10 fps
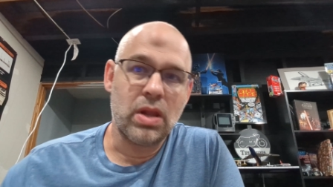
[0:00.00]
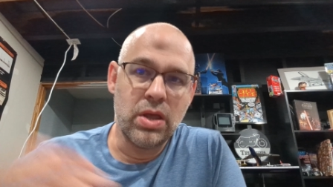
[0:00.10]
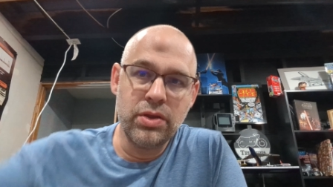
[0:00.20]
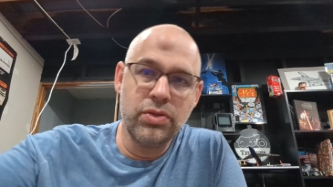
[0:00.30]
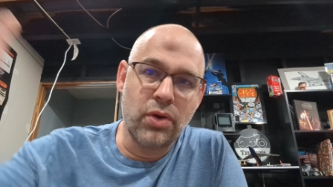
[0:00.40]

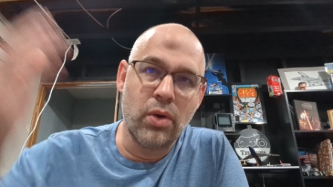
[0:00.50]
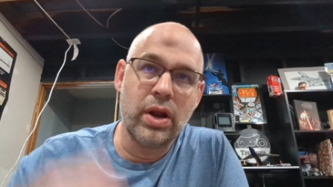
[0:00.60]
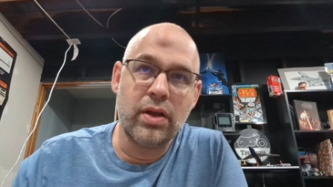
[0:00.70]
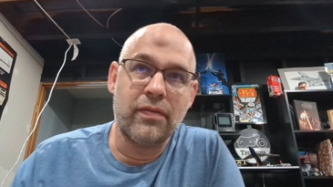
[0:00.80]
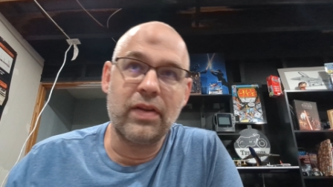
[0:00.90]
You throw it
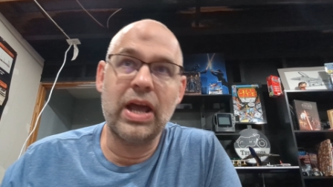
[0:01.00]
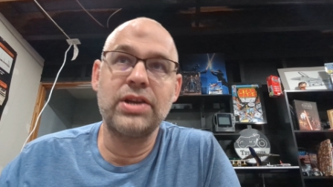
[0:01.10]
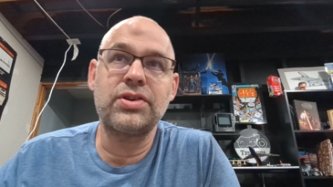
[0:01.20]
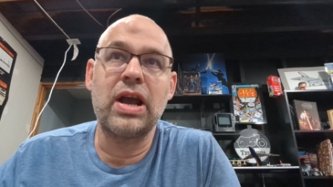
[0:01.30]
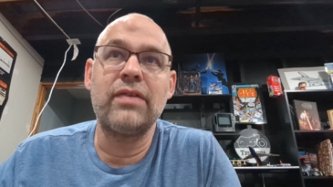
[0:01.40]
on a
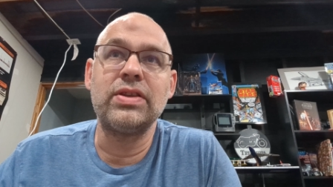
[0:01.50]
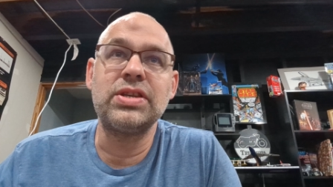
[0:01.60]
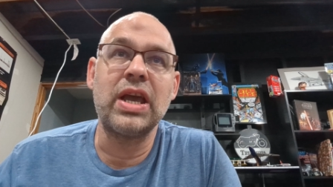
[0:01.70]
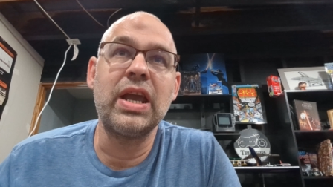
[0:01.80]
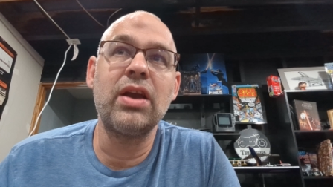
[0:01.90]
flash drive and
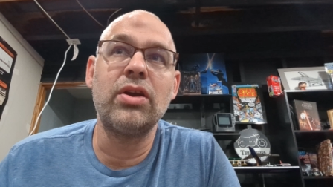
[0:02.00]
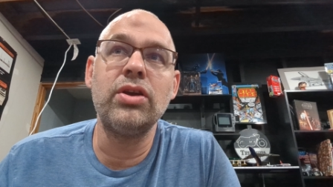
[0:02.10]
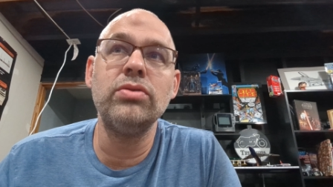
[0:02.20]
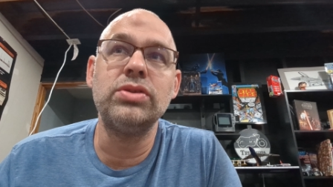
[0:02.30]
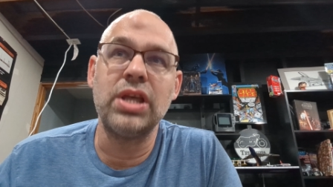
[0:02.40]
say, here,
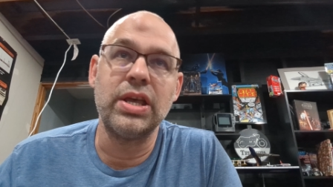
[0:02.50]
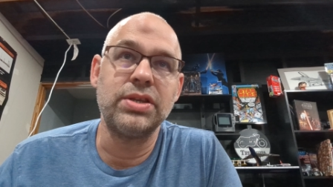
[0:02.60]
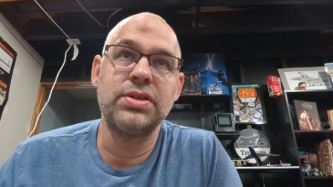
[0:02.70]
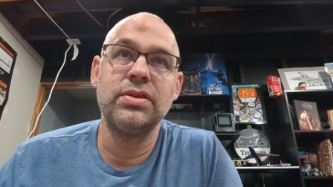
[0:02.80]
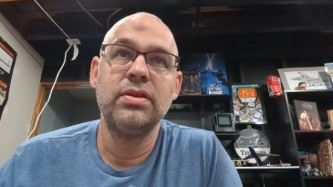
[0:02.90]
use
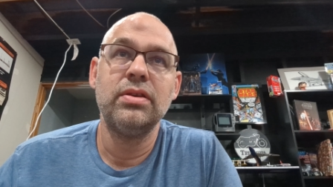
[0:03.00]
this.